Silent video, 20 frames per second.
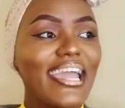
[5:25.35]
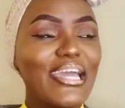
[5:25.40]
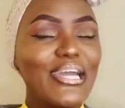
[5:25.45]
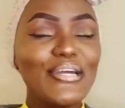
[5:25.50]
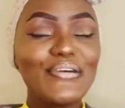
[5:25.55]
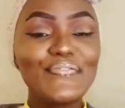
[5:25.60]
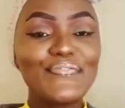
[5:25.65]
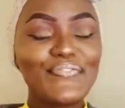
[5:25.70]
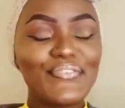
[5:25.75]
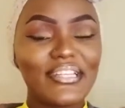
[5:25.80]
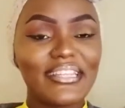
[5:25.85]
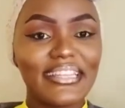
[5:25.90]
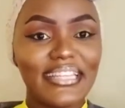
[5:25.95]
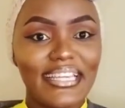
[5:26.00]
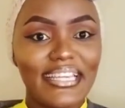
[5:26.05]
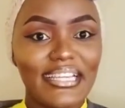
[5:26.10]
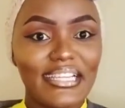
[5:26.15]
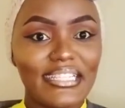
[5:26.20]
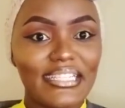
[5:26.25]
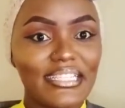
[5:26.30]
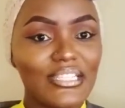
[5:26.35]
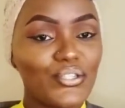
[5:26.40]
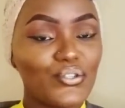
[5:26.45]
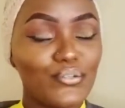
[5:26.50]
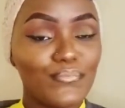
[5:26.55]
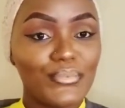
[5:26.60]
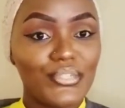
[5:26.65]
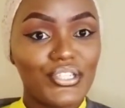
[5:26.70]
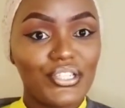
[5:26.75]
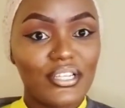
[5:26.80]
Everything, it
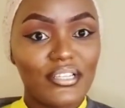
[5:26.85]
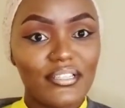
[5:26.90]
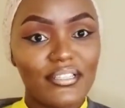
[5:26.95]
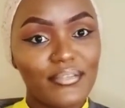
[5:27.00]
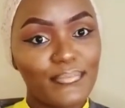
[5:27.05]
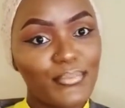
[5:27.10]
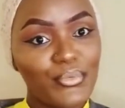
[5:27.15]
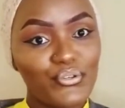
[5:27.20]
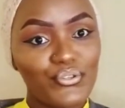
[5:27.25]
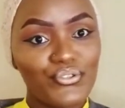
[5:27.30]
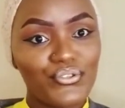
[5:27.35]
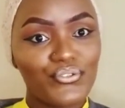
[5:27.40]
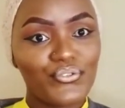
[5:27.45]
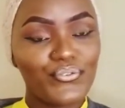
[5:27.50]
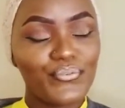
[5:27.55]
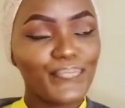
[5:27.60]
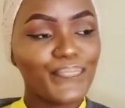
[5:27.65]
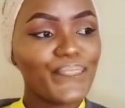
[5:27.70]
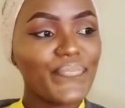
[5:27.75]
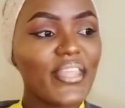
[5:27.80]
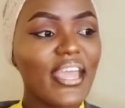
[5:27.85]
will be just about you.